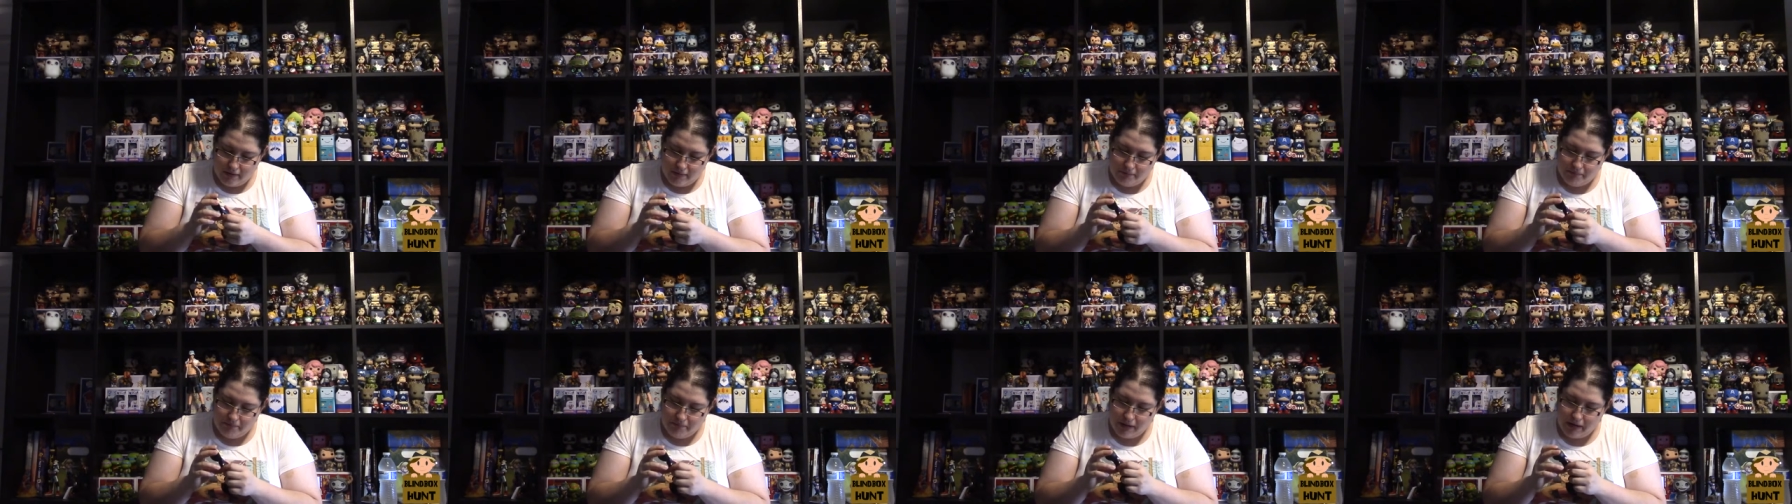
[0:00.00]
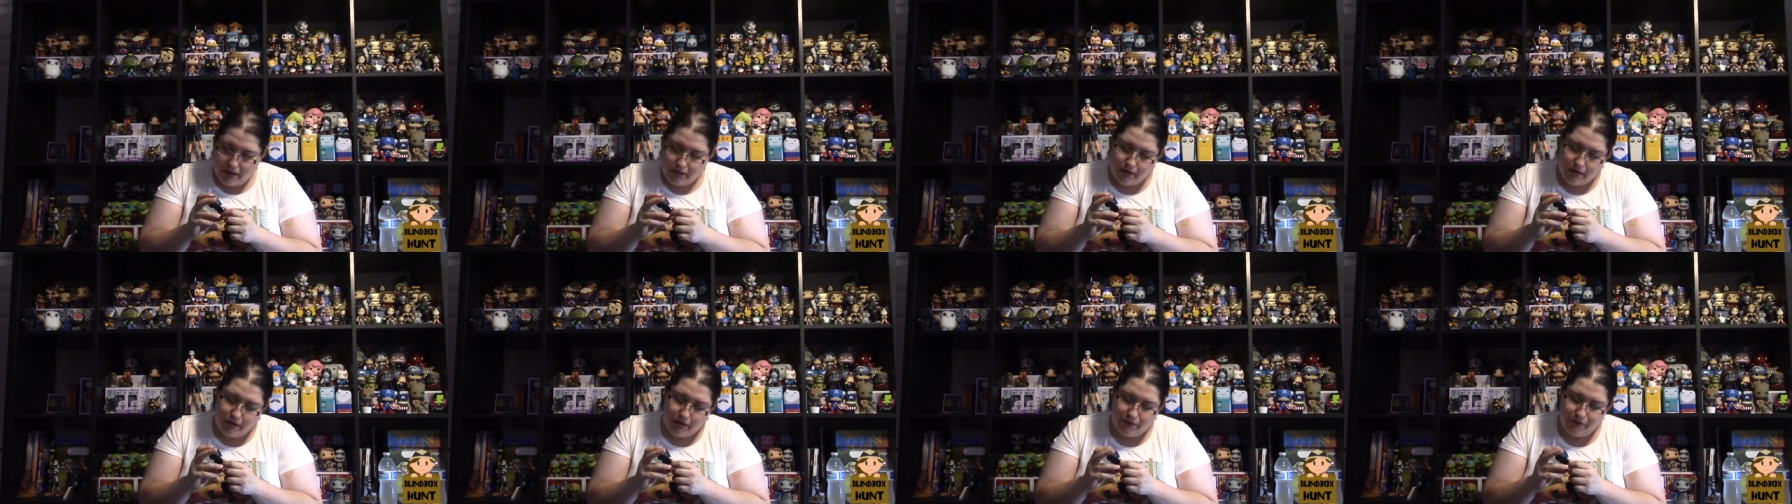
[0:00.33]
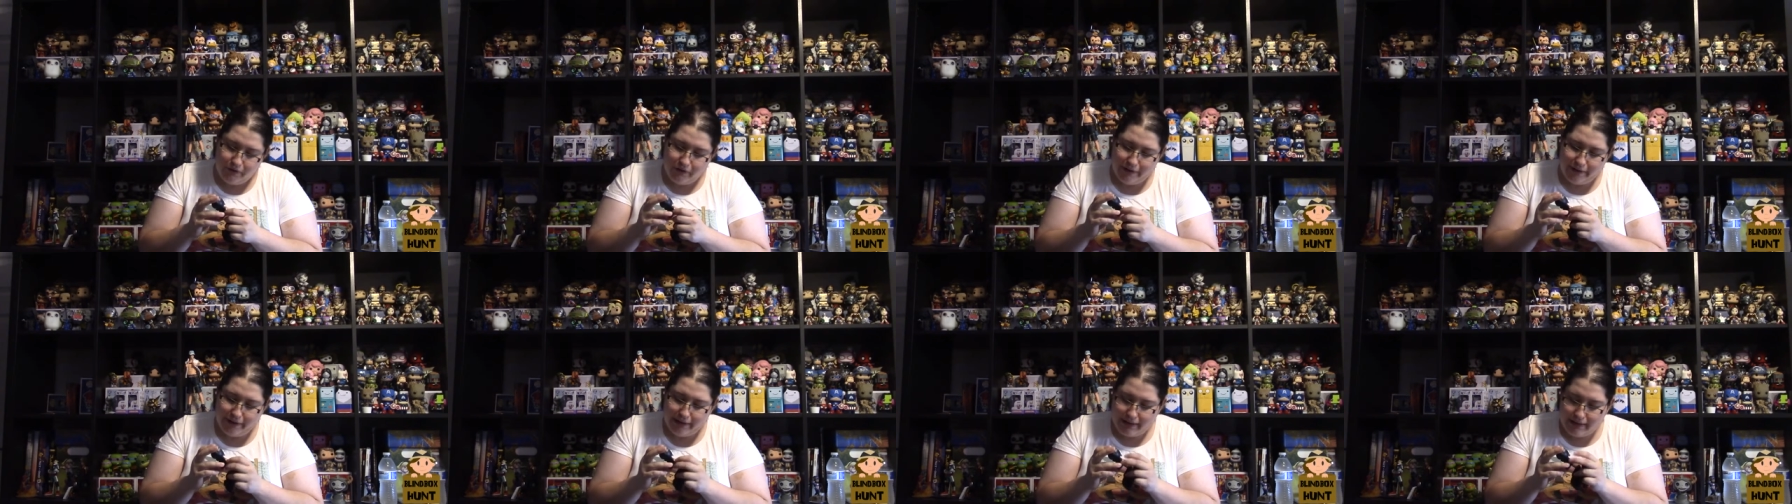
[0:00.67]
But I don't know, I
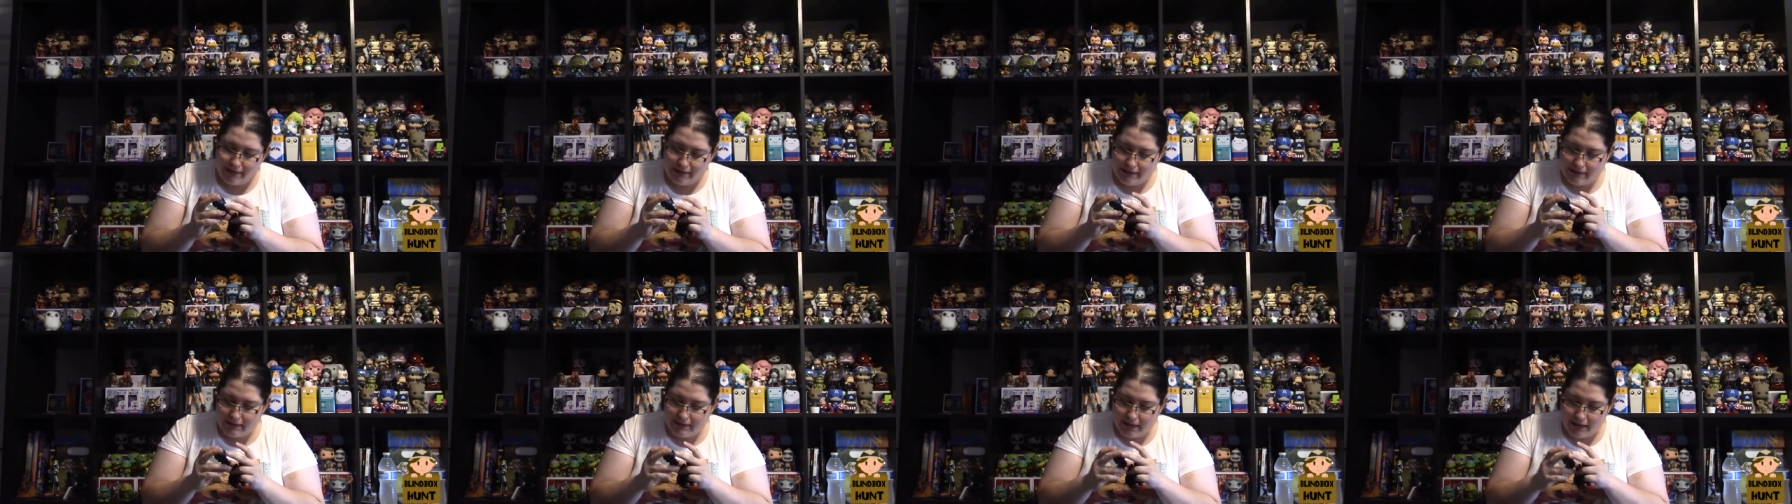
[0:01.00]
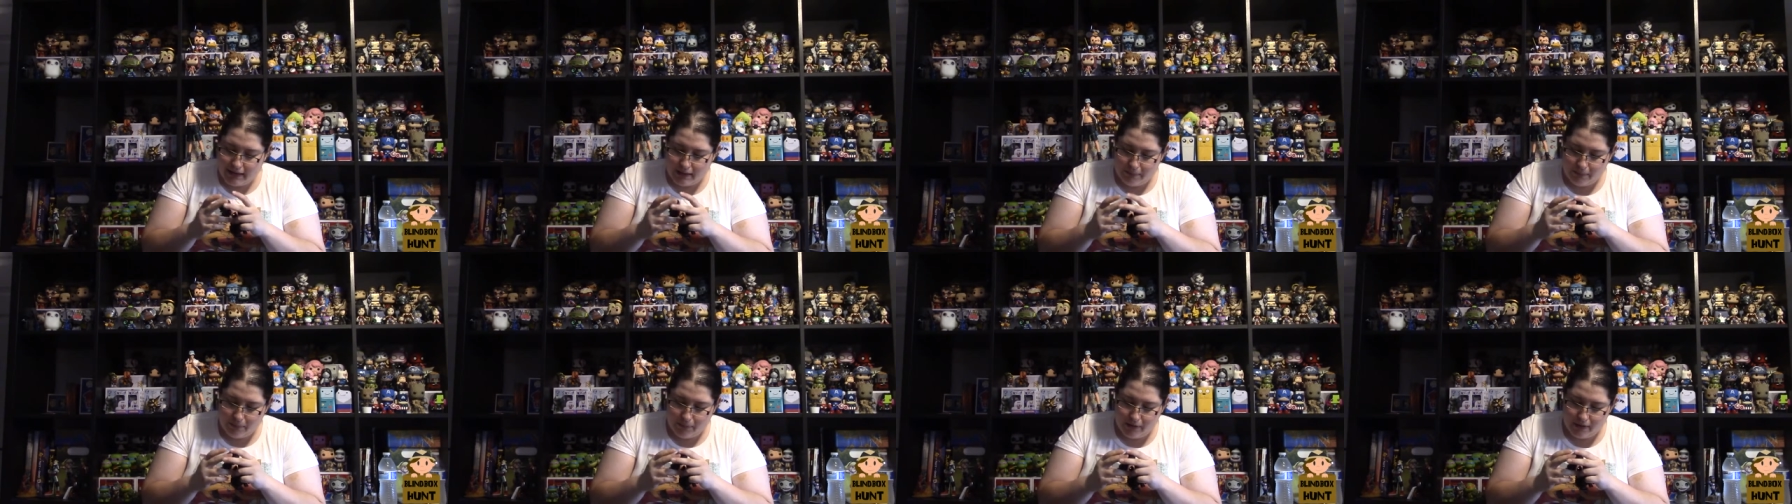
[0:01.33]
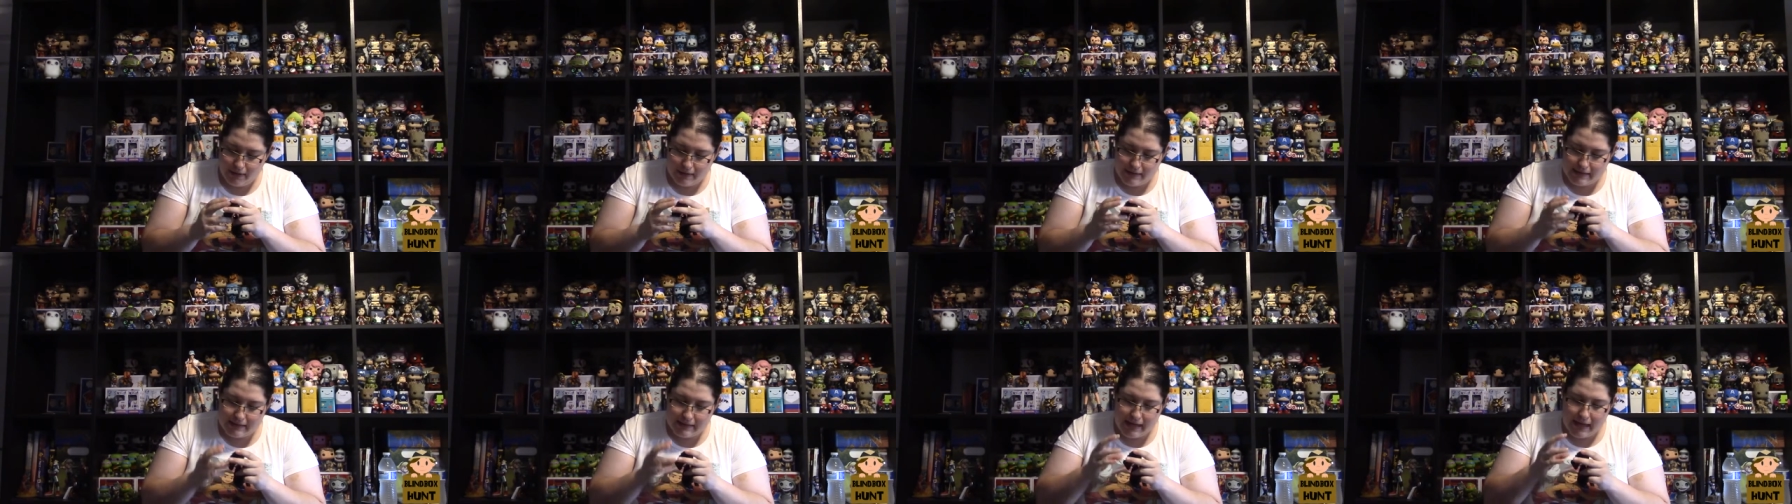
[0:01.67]
feel like it needs like a
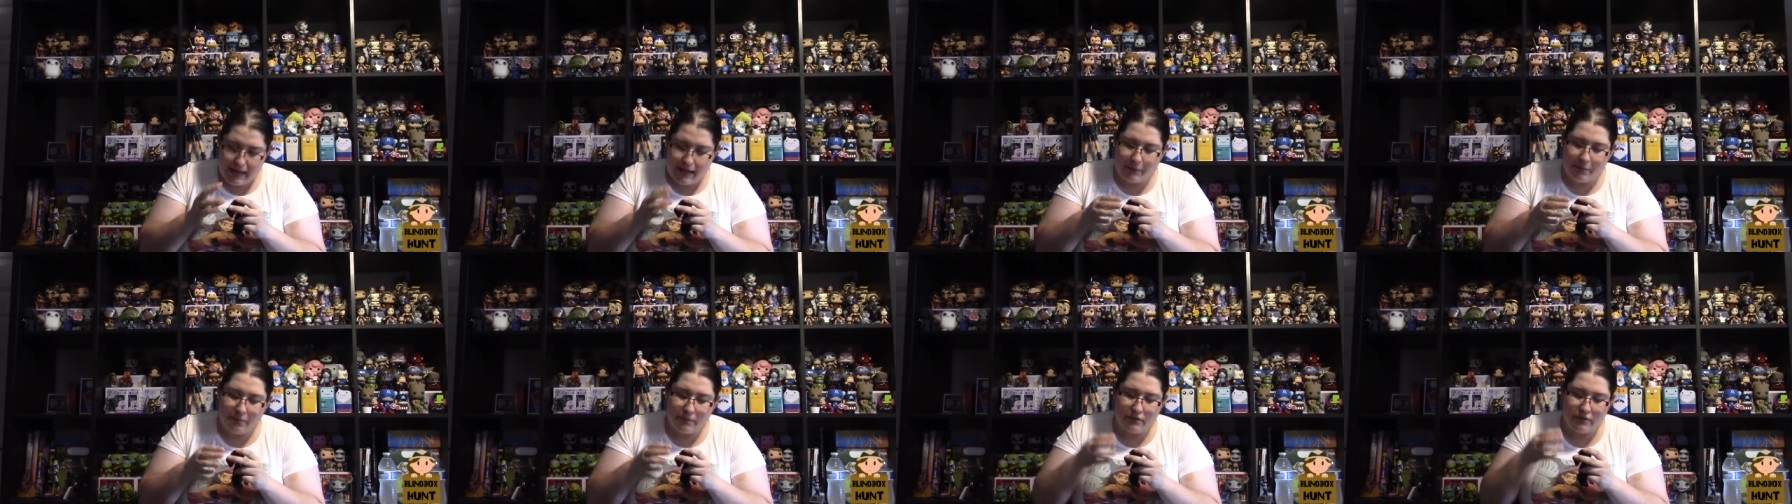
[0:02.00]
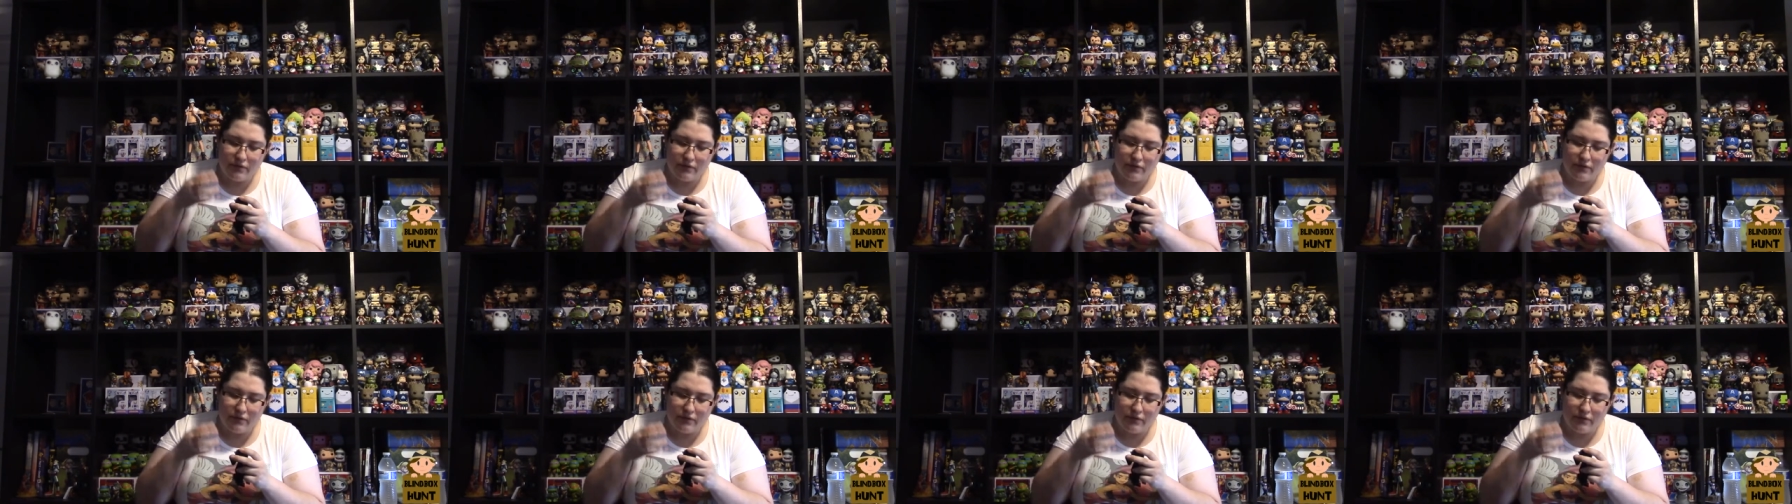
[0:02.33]
poison apple